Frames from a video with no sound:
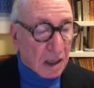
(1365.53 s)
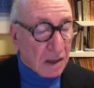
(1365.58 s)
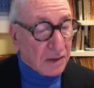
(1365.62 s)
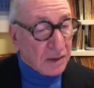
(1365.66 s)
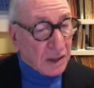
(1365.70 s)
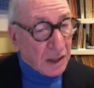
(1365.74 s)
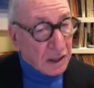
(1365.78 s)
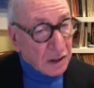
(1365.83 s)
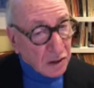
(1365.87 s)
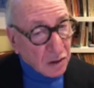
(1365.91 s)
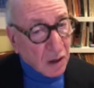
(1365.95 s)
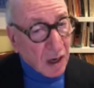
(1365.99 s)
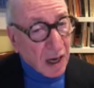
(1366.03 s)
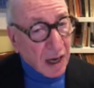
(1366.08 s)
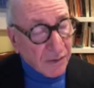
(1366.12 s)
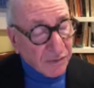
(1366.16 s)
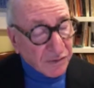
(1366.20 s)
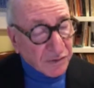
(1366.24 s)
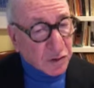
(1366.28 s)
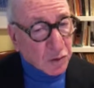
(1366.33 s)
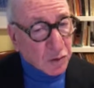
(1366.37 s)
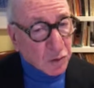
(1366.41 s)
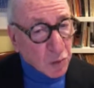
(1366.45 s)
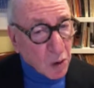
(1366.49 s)
then you
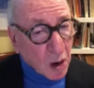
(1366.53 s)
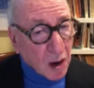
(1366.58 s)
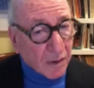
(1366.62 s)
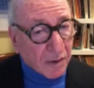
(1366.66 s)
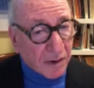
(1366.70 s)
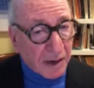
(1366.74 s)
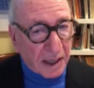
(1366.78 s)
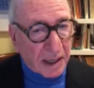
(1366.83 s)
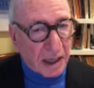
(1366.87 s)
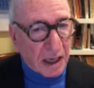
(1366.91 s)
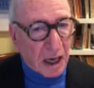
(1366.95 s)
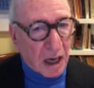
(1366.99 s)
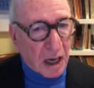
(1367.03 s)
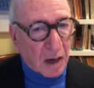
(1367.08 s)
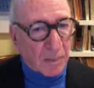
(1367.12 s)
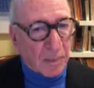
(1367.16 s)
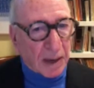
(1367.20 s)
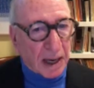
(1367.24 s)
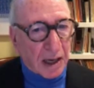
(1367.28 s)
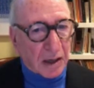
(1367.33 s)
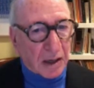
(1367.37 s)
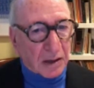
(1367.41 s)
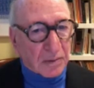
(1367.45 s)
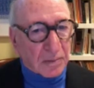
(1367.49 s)
have to worry
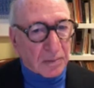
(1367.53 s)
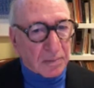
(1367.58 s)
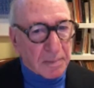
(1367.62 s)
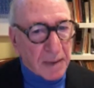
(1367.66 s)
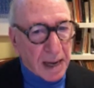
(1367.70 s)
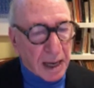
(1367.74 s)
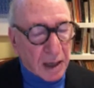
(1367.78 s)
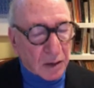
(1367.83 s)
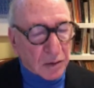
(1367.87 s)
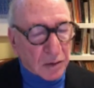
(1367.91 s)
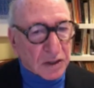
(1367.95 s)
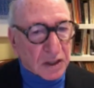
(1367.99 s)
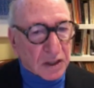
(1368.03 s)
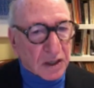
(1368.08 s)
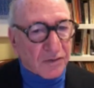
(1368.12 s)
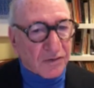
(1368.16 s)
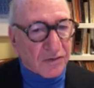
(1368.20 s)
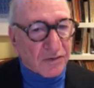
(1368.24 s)
about mounting